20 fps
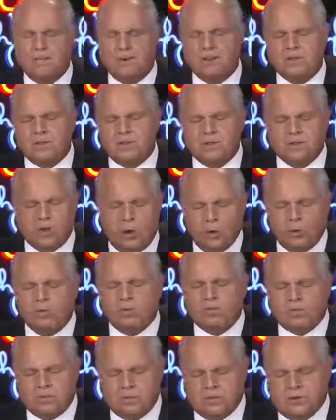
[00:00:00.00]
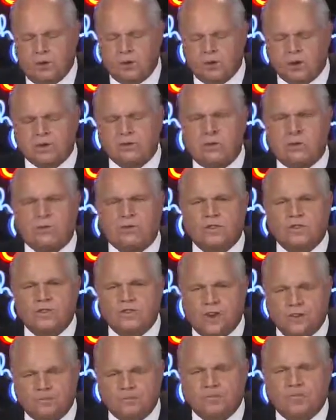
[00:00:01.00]
But don't
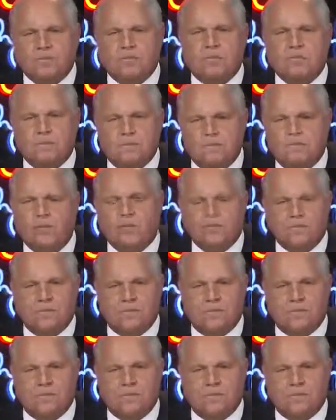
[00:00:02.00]
ignore the substance.